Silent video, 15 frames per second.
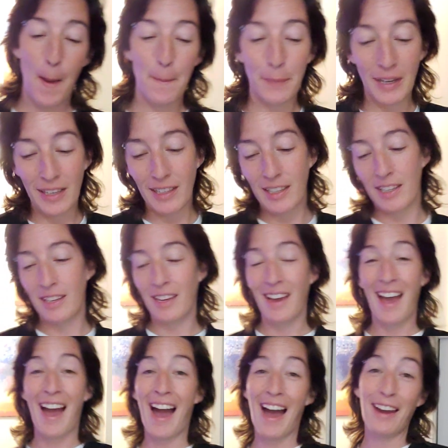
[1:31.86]
Meaning,
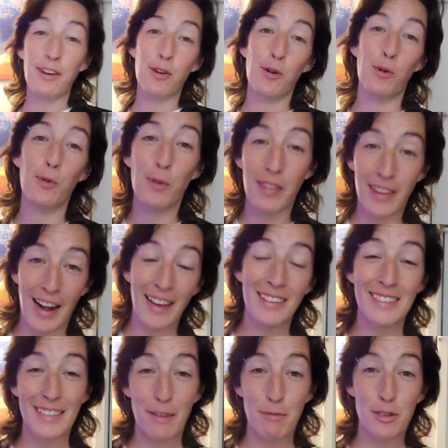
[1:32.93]
I know that I
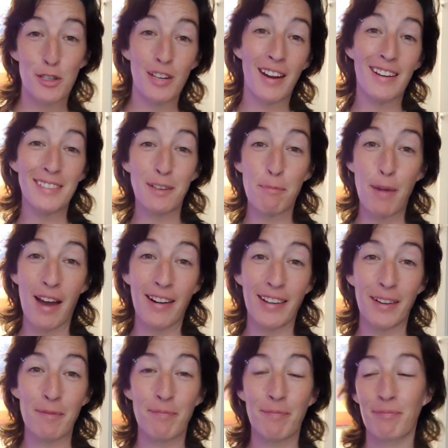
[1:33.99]
can slap the shit out of
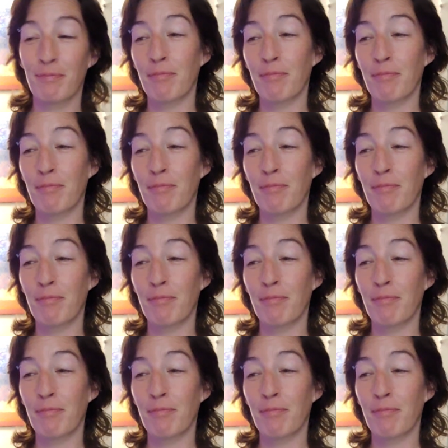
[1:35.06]
somebody,